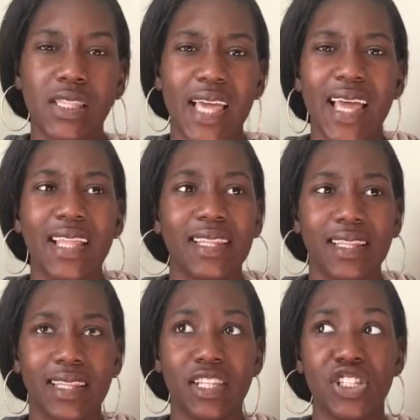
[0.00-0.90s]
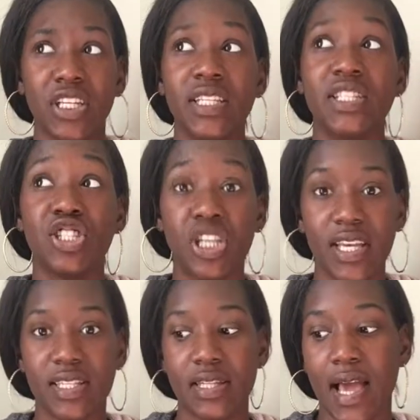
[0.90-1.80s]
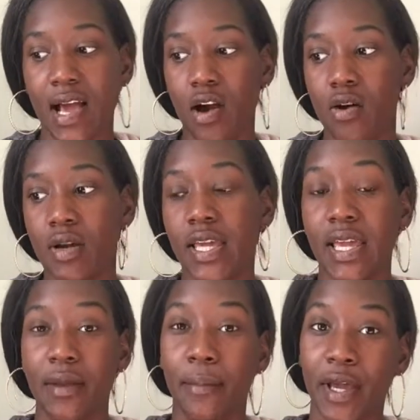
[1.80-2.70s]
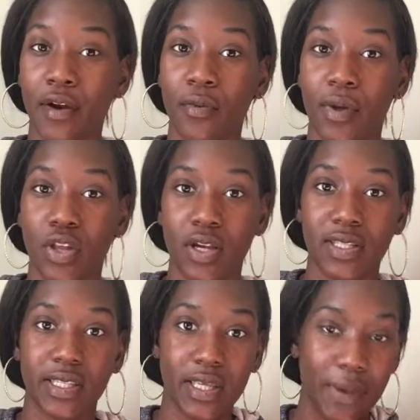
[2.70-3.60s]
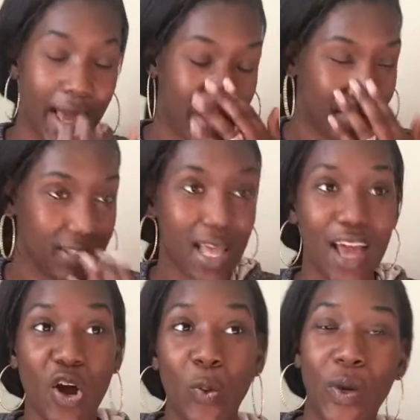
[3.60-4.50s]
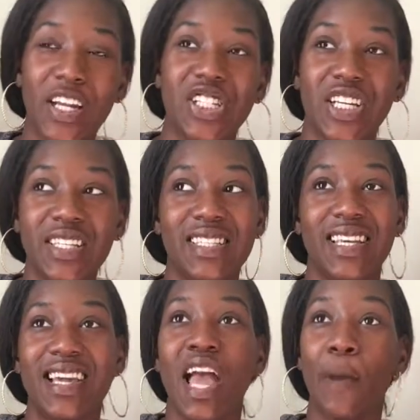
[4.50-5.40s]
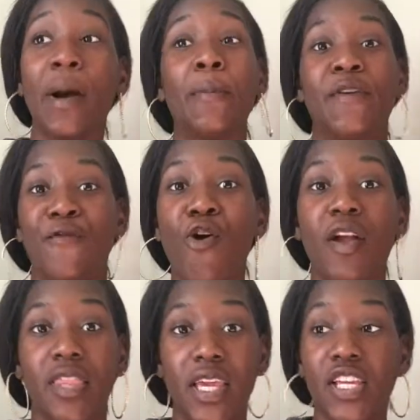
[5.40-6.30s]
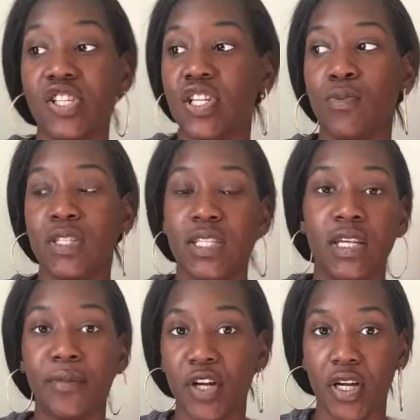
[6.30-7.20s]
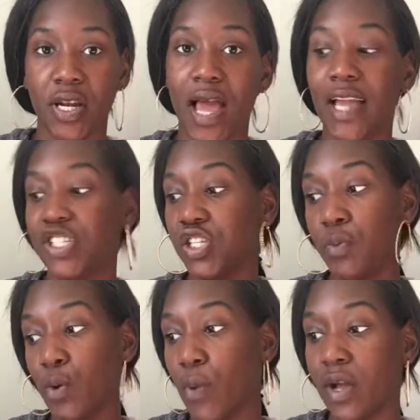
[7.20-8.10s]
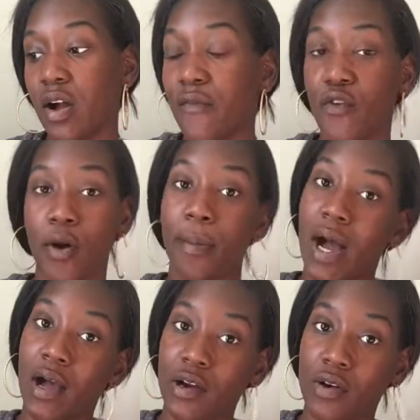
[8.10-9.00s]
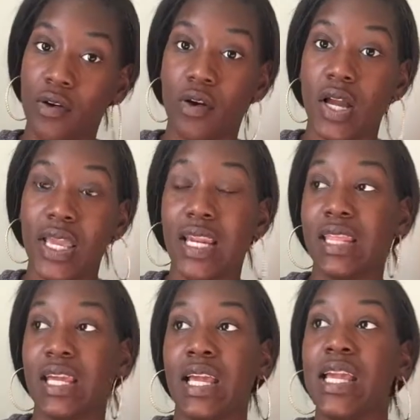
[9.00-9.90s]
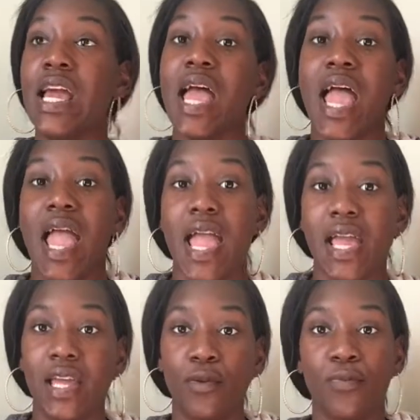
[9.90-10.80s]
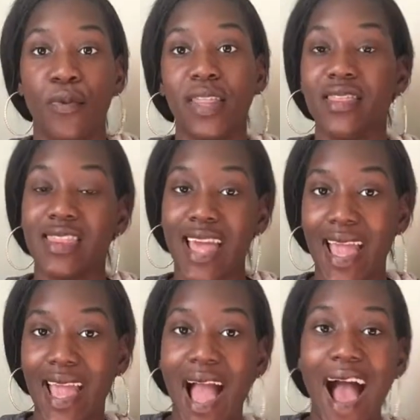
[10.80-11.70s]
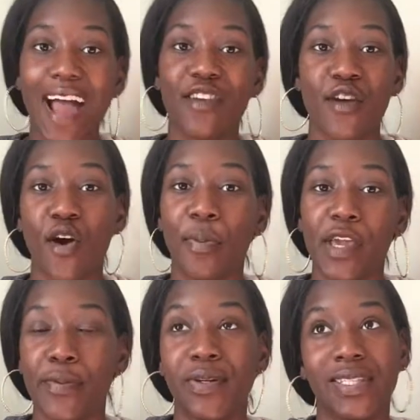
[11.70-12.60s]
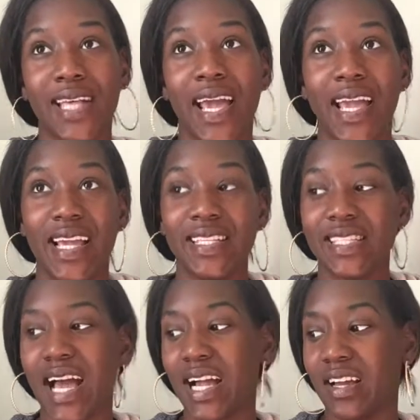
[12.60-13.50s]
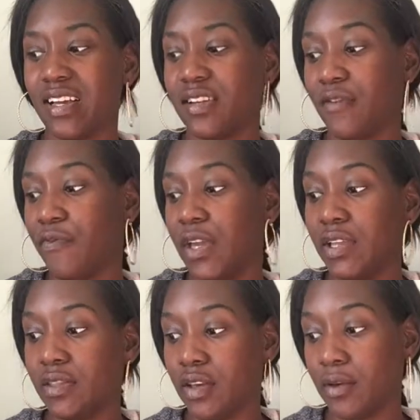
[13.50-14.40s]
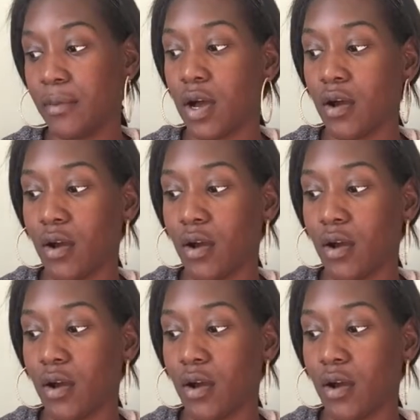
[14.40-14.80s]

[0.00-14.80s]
that she's just now getting better with her sleep habits. I don't want to jinx it, but before then she would sleep during the night. She wouldn't wake up for a bottle or anything. And with that, I know people say it's not good to feed them